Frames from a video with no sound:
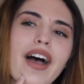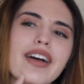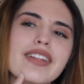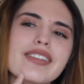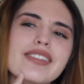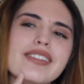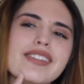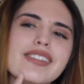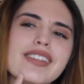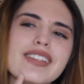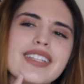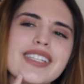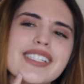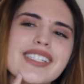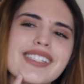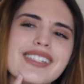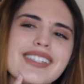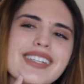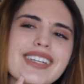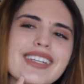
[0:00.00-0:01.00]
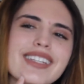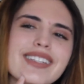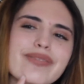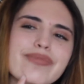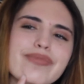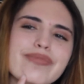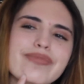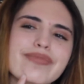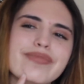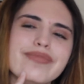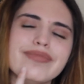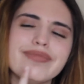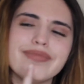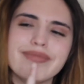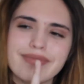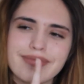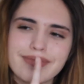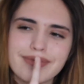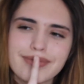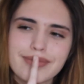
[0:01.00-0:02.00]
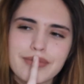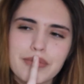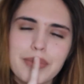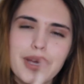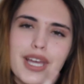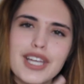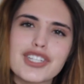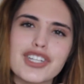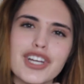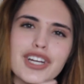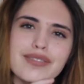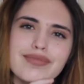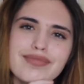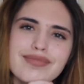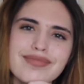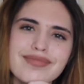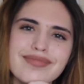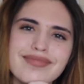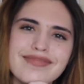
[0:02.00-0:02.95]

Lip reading: unsolicited picture.